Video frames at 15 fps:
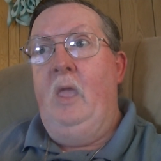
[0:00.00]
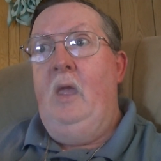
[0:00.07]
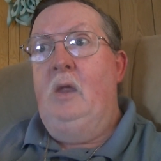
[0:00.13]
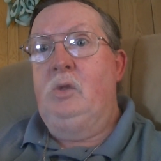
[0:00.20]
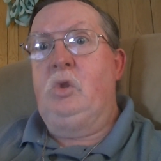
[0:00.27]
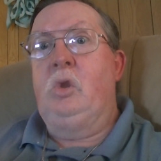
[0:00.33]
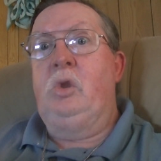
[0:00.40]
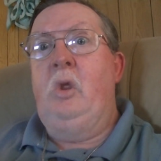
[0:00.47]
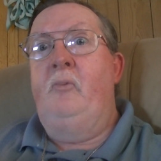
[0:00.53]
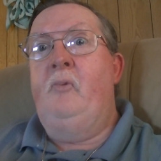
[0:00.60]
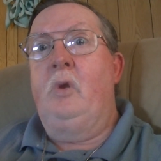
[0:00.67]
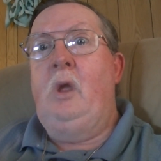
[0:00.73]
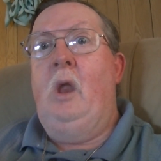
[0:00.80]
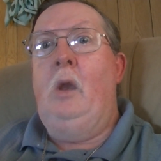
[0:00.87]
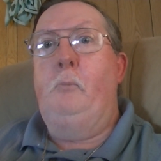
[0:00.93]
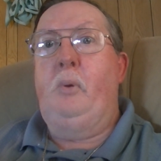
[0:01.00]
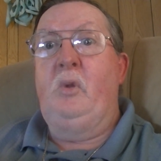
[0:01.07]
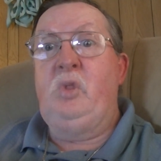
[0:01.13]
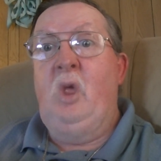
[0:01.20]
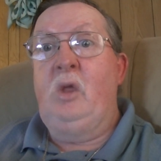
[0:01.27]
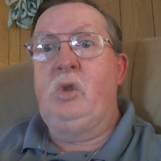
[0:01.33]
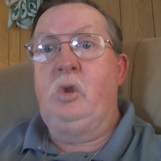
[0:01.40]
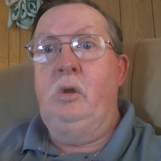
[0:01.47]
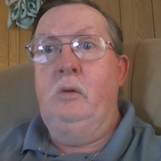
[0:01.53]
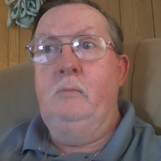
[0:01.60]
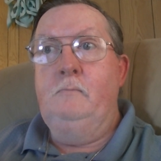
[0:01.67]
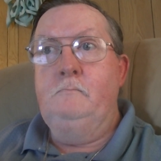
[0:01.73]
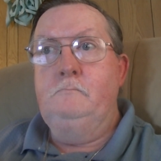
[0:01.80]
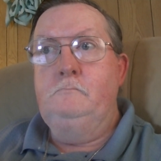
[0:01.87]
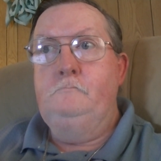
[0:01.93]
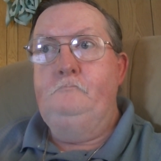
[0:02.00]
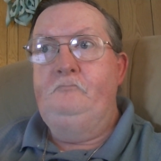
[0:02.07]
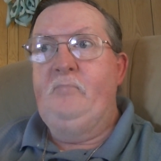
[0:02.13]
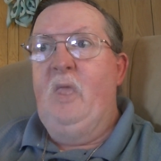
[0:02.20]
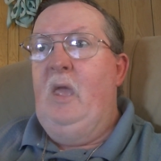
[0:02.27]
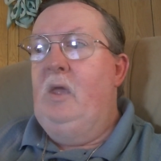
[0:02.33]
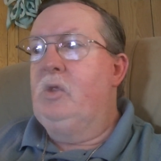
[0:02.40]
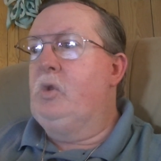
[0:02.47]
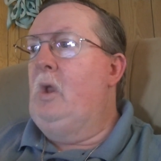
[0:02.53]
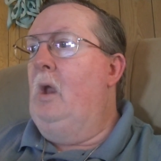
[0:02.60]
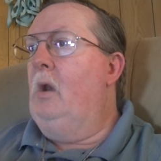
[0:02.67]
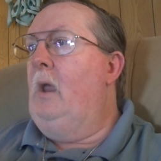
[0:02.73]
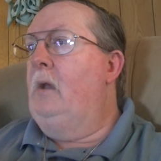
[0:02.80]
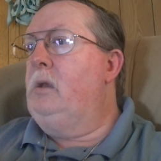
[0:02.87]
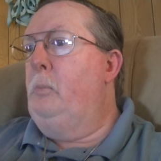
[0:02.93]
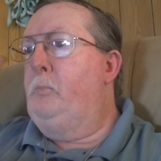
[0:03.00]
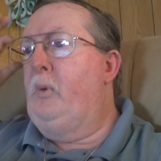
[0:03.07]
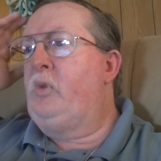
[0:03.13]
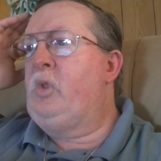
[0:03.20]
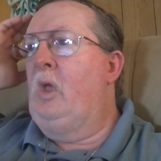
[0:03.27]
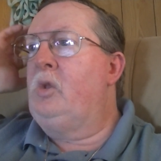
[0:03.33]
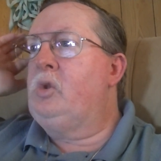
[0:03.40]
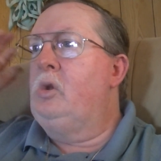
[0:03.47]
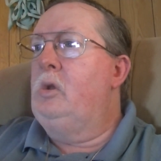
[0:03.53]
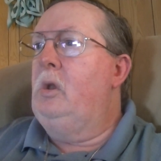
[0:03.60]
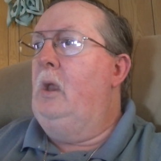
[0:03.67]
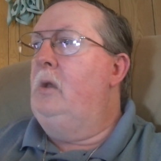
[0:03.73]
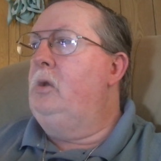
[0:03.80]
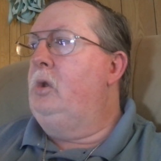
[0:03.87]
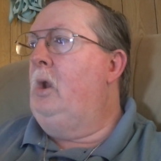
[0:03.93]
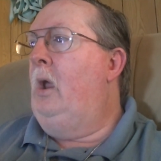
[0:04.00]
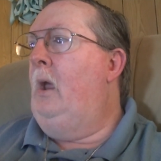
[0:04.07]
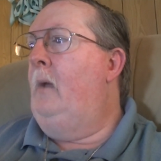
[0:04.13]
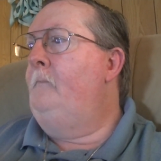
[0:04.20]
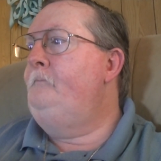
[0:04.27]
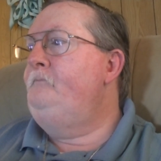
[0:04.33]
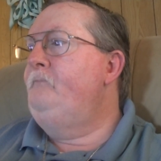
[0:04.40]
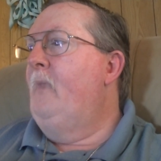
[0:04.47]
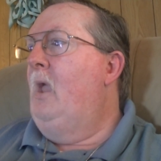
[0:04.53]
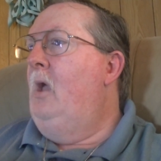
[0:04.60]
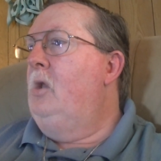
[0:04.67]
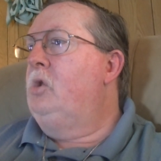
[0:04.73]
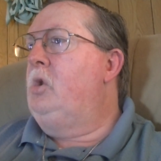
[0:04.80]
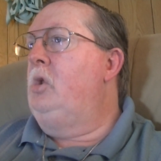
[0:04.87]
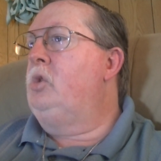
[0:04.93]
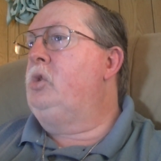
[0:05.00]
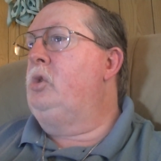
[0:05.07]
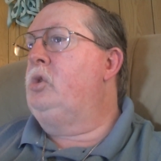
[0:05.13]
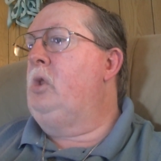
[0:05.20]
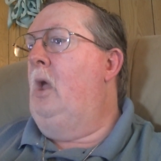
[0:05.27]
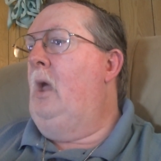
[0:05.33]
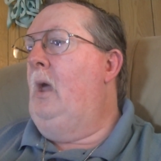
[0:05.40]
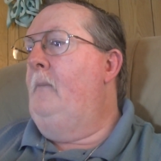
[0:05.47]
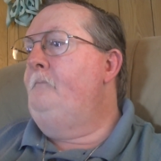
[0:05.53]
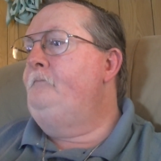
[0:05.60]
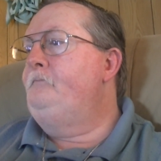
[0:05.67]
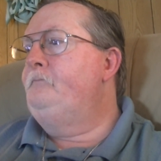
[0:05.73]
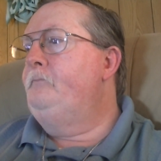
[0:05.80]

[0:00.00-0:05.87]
It's a different kind of possession. It's not like the possession that uh, Jesus um,